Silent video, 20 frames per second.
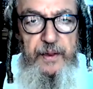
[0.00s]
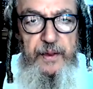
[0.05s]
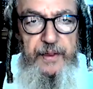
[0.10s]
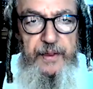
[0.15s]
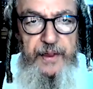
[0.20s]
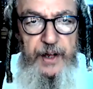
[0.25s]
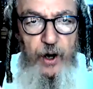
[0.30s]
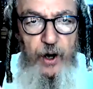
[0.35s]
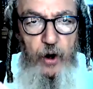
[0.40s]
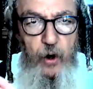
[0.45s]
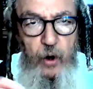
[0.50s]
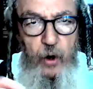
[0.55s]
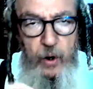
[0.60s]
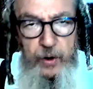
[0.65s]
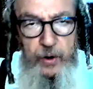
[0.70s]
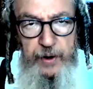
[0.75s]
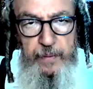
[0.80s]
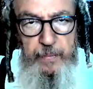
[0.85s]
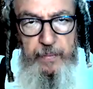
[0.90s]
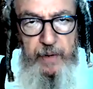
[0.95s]
The,
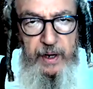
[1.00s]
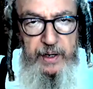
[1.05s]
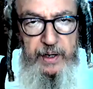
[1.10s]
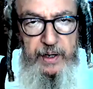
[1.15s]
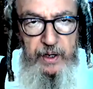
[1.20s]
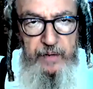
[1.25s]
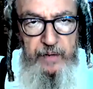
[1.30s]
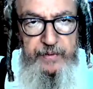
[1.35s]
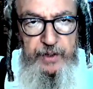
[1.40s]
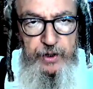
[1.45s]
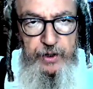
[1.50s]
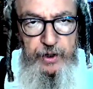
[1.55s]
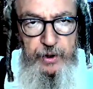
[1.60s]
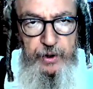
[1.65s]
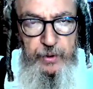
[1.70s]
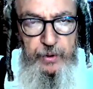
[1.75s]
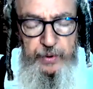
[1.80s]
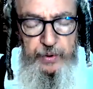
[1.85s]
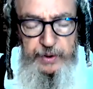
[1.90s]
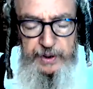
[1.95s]
all the money of the
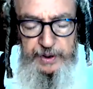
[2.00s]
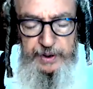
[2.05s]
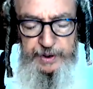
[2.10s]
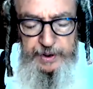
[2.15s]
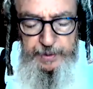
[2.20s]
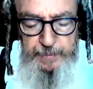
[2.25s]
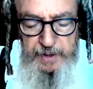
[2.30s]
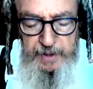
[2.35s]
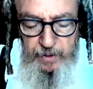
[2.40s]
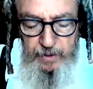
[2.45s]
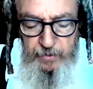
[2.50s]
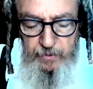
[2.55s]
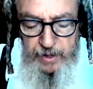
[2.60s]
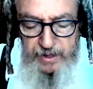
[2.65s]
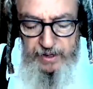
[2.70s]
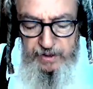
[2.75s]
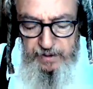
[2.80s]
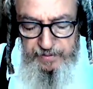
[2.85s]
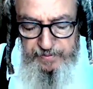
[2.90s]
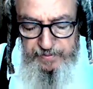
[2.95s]
Jew is being
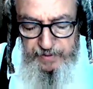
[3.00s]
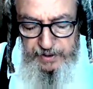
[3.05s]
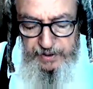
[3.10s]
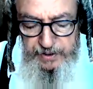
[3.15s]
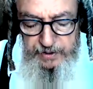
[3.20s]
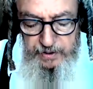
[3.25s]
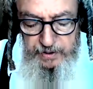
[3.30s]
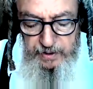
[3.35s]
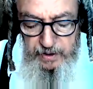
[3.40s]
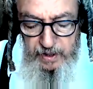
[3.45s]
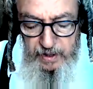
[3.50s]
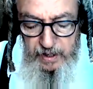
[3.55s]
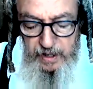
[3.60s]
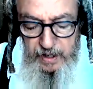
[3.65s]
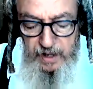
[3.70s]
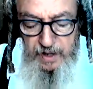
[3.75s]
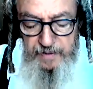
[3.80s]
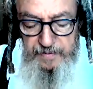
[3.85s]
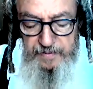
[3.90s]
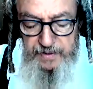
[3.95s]
rectified.
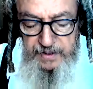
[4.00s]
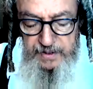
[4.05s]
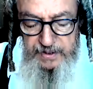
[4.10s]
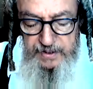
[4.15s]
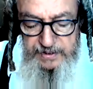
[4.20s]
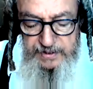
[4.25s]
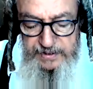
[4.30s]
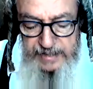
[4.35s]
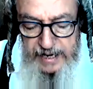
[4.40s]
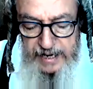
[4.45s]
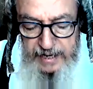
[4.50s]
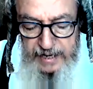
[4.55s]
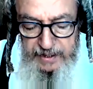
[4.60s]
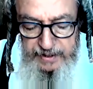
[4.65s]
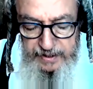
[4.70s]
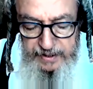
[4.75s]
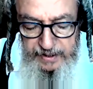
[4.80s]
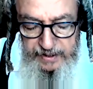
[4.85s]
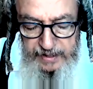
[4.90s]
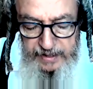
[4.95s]

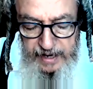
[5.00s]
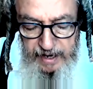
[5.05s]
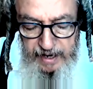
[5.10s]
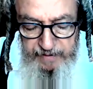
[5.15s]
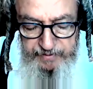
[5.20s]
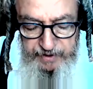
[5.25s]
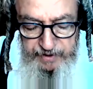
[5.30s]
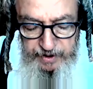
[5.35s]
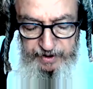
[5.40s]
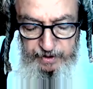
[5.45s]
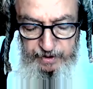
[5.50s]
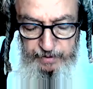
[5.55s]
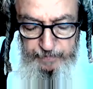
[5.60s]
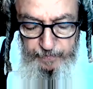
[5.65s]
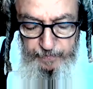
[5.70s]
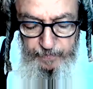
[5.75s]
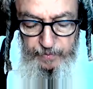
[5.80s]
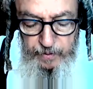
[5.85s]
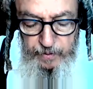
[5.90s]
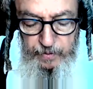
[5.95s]
V'nisgalin agavnin
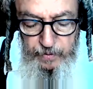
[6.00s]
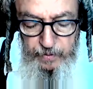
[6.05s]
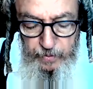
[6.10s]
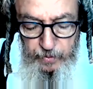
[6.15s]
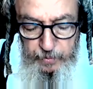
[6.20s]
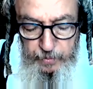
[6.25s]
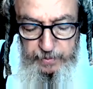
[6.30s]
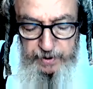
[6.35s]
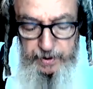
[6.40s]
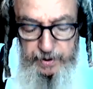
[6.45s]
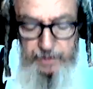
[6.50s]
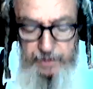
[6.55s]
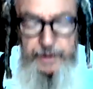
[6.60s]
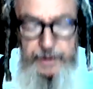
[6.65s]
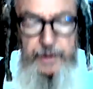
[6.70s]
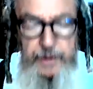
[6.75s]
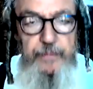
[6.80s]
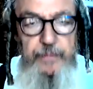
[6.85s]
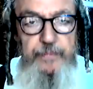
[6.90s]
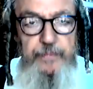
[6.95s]

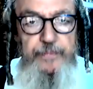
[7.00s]
umeirin.